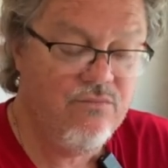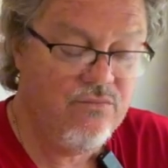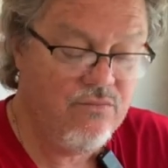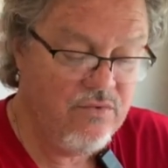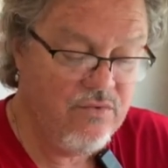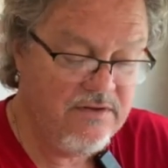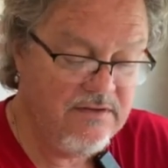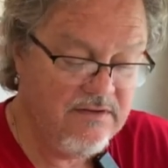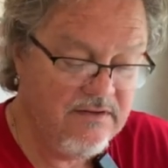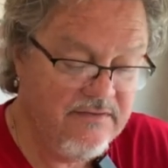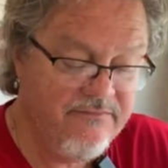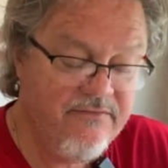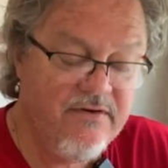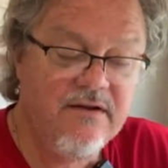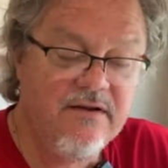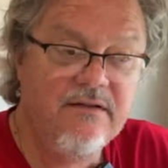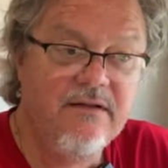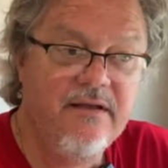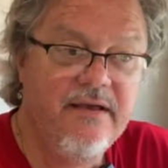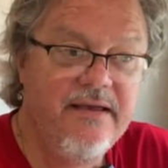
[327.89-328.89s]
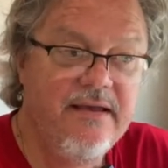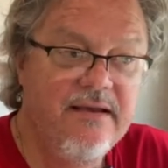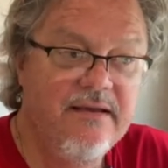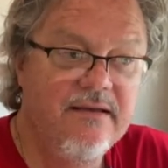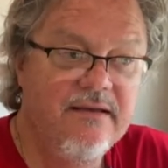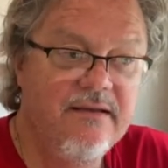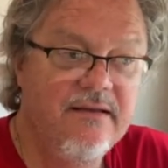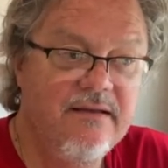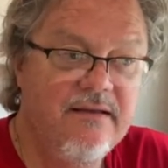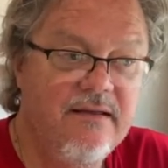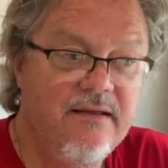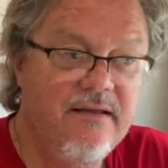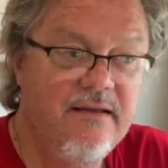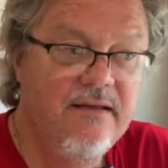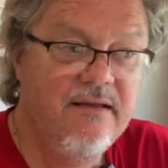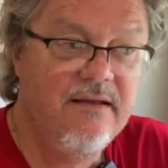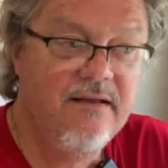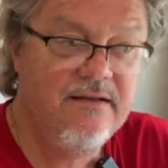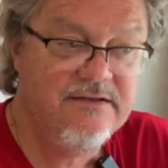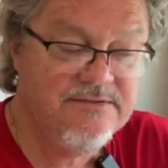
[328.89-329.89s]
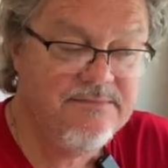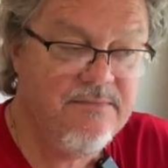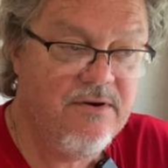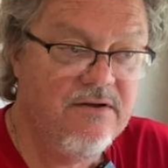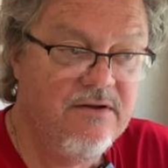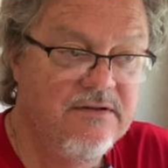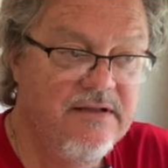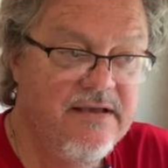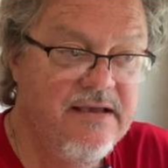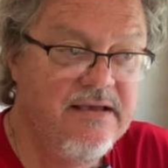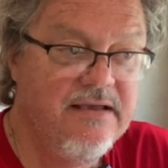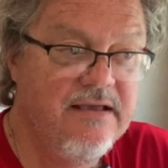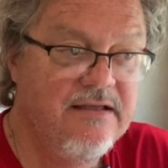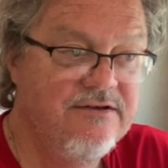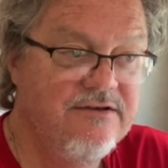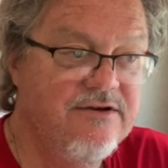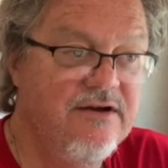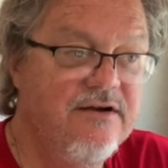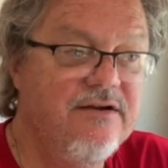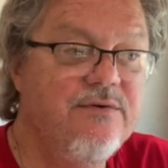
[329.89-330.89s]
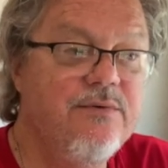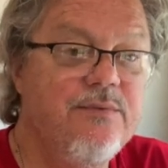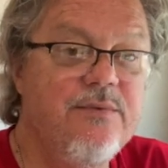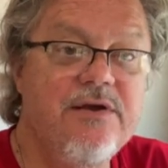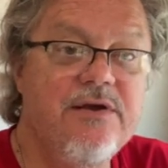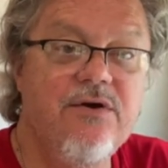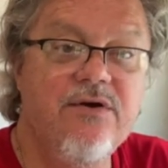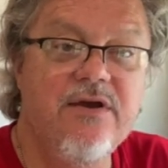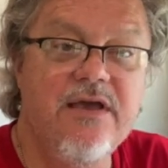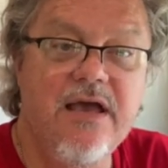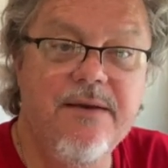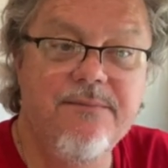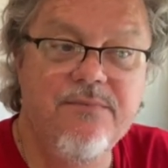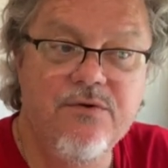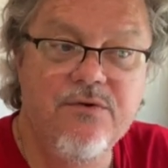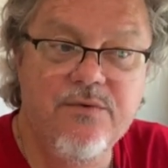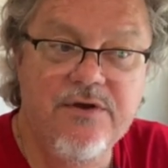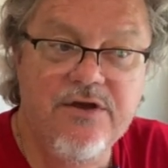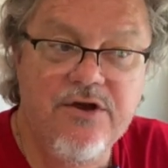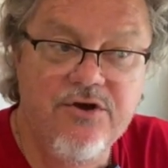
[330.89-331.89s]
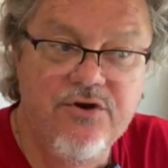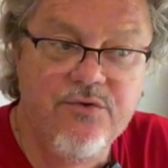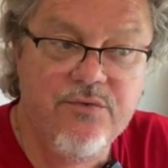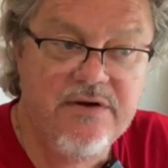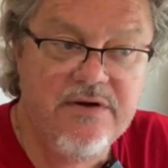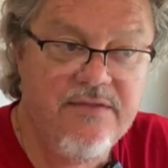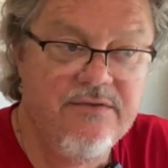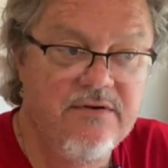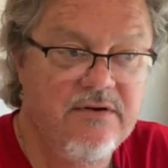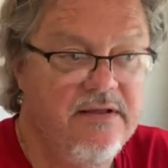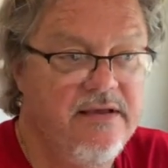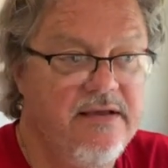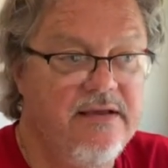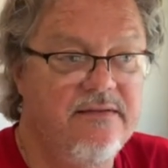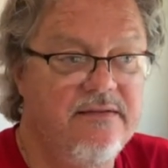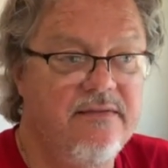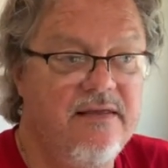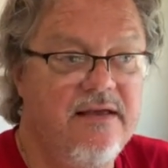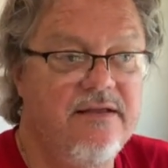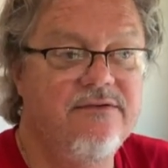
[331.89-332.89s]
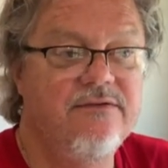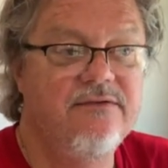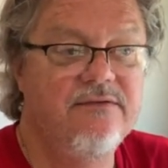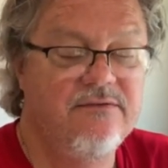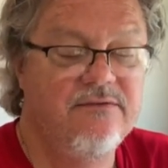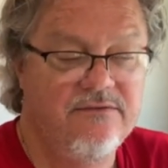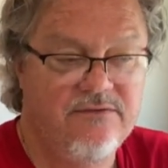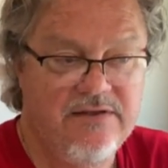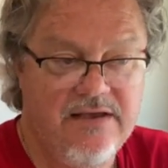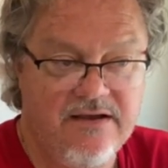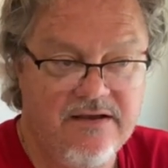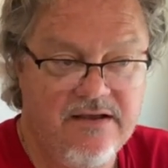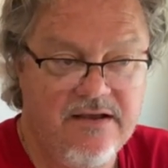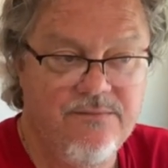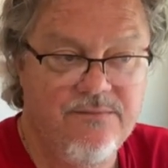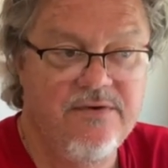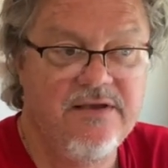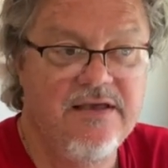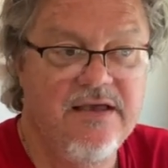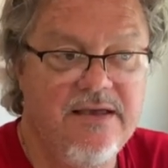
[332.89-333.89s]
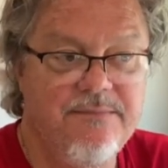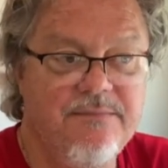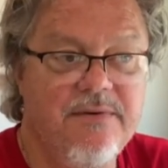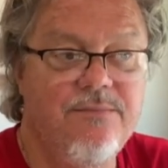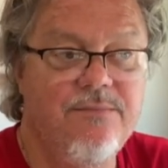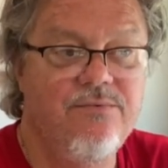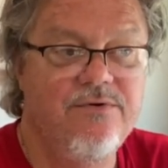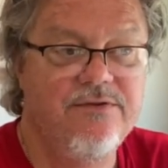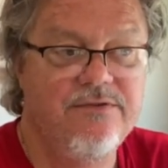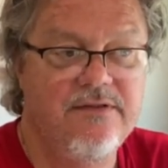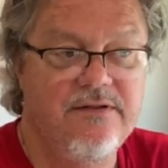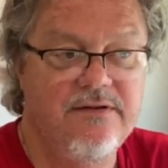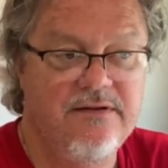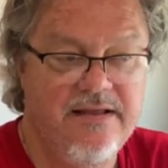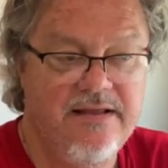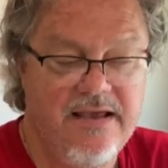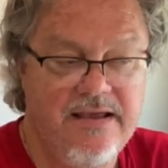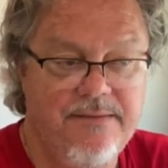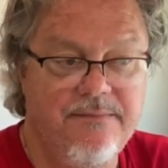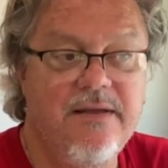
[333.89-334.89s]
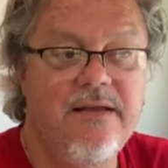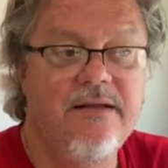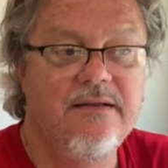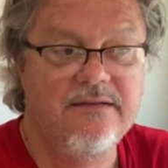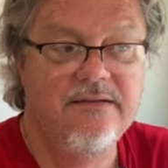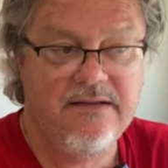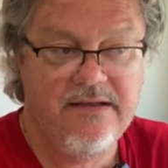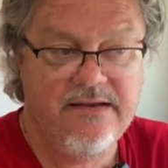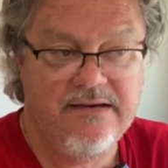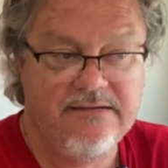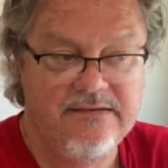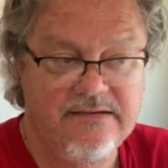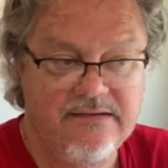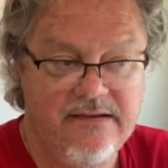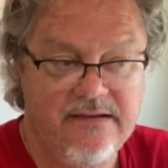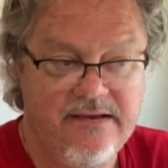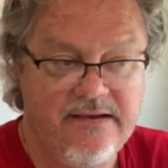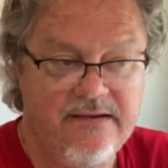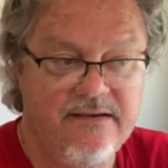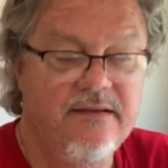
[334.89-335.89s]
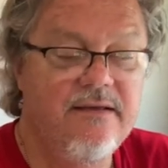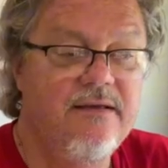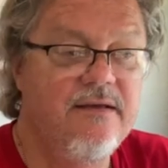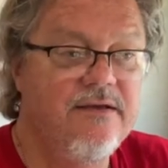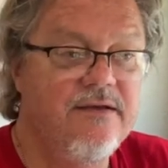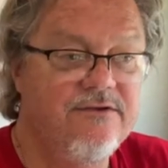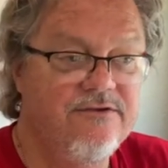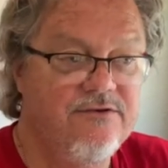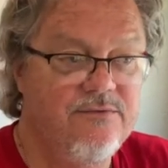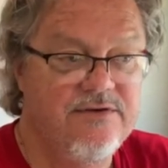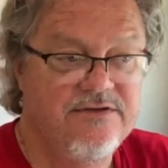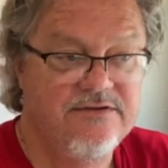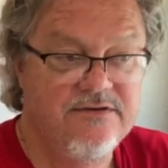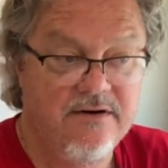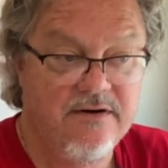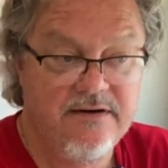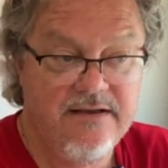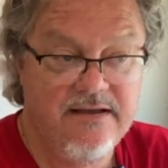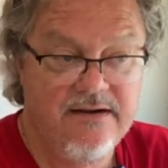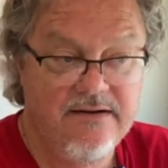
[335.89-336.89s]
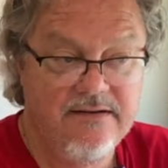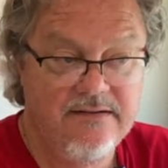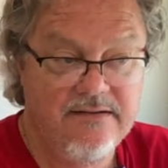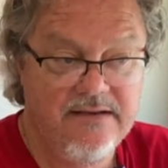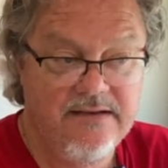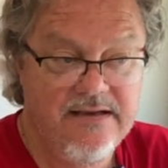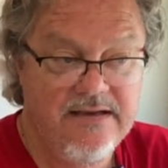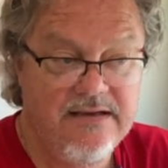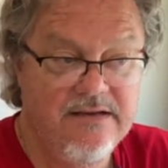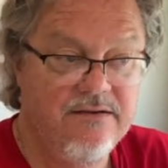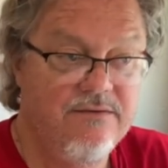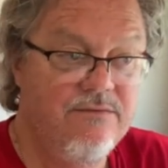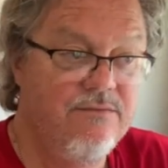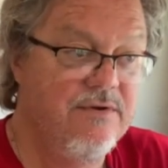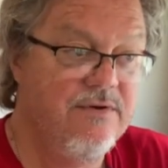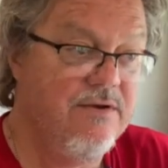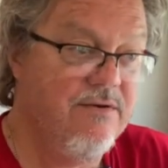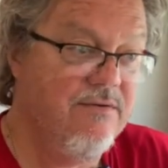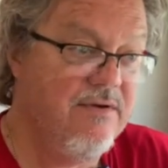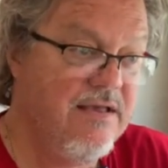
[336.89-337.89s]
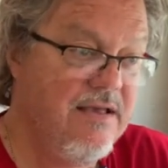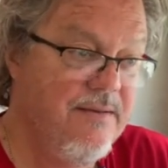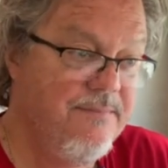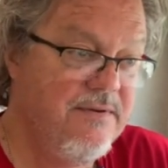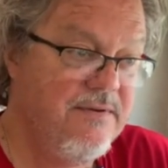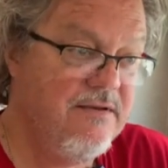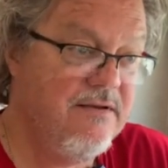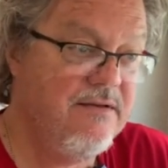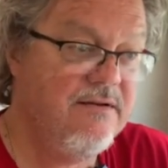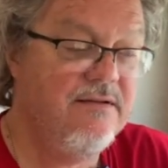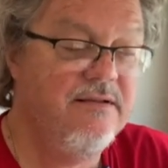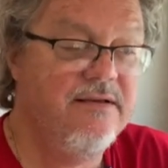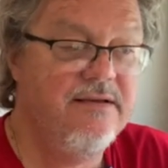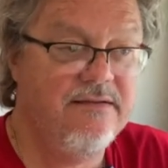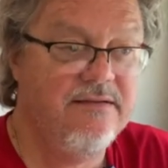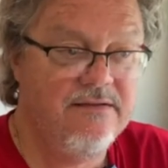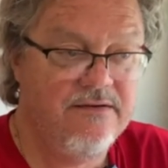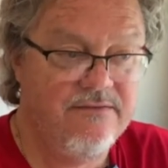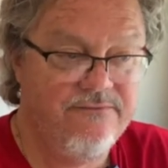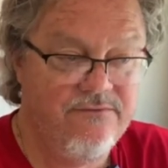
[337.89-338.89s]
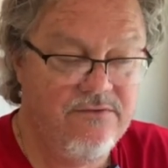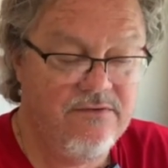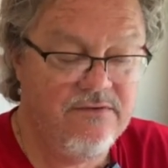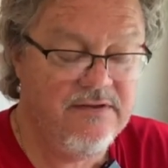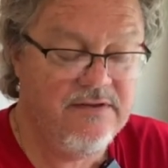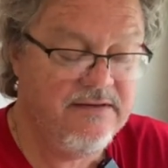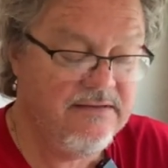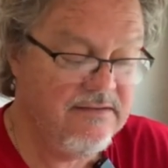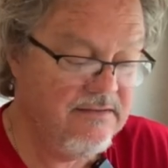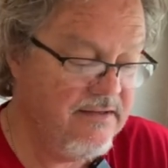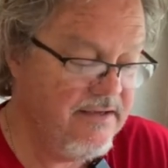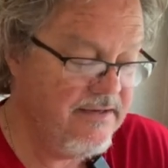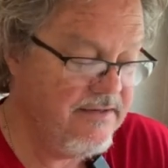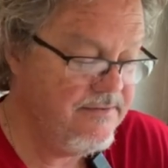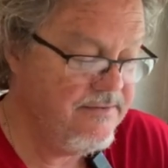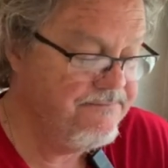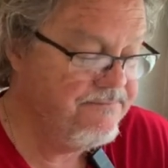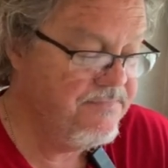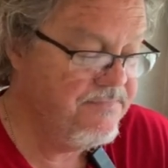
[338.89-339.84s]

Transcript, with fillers: We live on a lake, a small lake, and generally when we go camping, we go to another lake. That's how come we came up with the name Lake to Lake. So we start out at a lake, we go camping on a lake, therefore Lake to Lake.